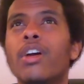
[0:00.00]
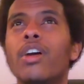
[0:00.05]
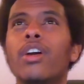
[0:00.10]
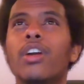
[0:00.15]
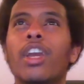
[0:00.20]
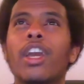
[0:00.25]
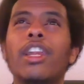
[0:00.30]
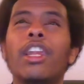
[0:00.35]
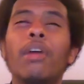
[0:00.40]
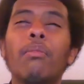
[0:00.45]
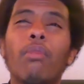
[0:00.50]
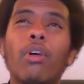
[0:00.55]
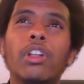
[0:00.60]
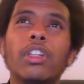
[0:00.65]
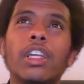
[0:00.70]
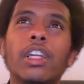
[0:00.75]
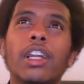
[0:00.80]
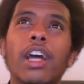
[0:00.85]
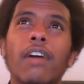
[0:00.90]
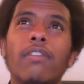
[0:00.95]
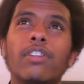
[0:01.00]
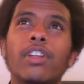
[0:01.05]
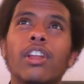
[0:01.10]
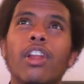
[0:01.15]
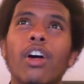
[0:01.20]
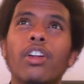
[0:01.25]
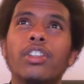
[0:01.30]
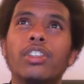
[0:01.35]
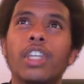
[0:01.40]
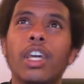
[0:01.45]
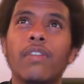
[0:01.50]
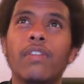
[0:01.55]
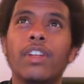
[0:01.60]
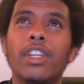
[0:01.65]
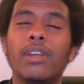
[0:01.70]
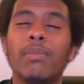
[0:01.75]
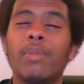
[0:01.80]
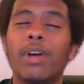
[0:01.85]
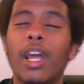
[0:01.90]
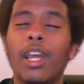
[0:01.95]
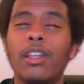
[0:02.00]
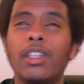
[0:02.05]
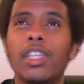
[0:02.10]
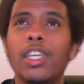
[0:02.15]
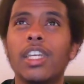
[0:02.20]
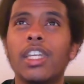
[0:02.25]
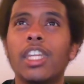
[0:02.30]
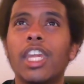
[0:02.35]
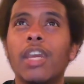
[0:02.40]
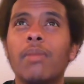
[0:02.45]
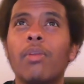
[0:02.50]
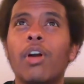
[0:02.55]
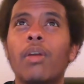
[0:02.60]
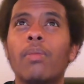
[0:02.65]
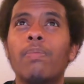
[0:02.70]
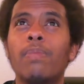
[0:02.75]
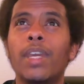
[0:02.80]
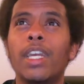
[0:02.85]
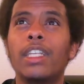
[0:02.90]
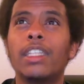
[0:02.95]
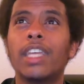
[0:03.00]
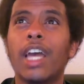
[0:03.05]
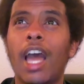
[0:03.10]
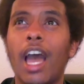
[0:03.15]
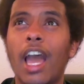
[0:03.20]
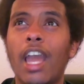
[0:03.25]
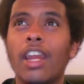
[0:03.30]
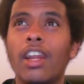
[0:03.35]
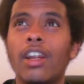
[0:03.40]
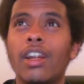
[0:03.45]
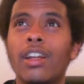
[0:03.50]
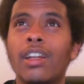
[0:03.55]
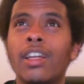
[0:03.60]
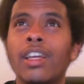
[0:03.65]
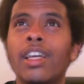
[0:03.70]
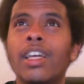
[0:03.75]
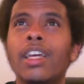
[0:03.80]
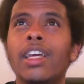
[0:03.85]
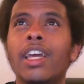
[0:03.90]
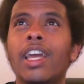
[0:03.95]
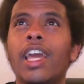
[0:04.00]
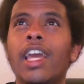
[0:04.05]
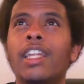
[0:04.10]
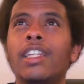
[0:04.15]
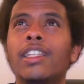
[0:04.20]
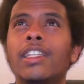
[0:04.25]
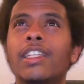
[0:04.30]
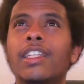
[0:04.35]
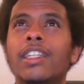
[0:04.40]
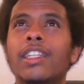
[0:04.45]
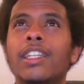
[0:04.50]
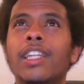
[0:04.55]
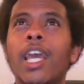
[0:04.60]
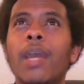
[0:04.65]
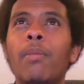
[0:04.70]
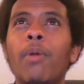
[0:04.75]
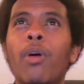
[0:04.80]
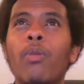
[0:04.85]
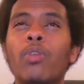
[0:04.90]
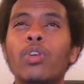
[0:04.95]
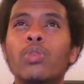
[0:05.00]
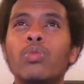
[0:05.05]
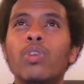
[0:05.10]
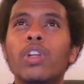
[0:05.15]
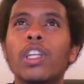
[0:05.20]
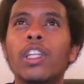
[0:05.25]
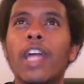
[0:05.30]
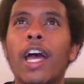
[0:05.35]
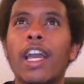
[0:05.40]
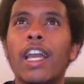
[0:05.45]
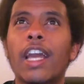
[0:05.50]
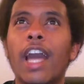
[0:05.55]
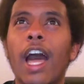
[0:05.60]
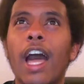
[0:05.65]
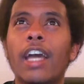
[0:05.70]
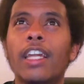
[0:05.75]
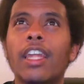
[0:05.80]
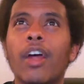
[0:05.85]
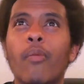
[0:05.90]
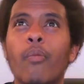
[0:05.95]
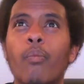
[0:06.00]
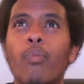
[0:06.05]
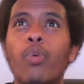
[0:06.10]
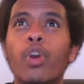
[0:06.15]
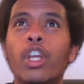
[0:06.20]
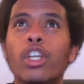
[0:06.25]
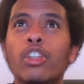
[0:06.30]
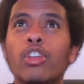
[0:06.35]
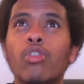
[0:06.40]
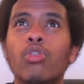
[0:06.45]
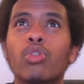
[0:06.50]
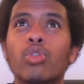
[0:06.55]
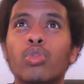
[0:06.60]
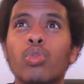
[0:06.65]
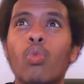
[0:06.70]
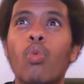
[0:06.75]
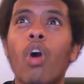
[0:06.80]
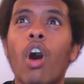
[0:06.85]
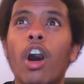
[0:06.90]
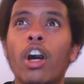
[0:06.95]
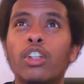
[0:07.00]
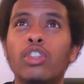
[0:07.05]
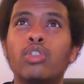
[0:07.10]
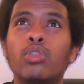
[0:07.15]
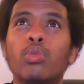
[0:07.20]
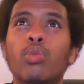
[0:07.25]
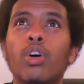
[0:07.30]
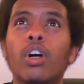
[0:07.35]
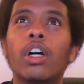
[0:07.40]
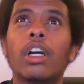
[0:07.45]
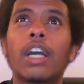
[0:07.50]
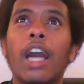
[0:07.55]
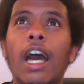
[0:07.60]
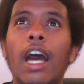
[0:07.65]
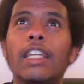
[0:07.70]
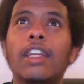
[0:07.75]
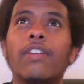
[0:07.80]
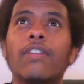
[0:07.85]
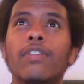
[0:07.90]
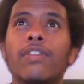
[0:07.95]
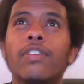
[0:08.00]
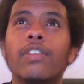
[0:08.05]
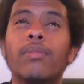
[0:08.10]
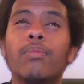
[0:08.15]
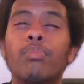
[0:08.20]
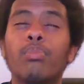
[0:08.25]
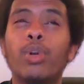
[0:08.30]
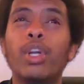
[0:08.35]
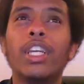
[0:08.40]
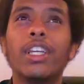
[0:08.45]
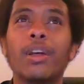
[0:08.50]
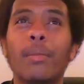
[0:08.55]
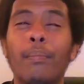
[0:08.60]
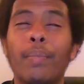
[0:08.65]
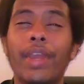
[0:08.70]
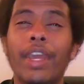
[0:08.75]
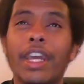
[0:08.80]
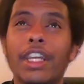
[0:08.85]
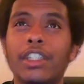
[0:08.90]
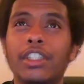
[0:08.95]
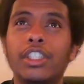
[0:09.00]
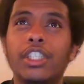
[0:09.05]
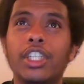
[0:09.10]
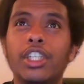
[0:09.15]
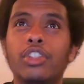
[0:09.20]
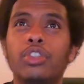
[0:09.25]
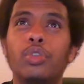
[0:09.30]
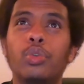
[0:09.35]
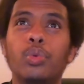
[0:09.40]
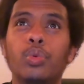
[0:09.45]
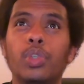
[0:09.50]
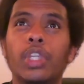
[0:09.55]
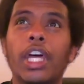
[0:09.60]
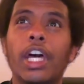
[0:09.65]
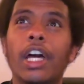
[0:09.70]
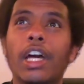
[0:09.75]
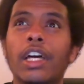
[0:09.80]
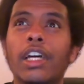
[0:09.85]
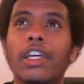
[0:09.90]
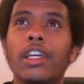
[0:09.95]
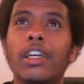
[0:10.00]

okay, Neymar didn't have the longevity, but I think Neymar peaked higher. And Neymar was really that guy that bring the squad to a kind of bring PSG to the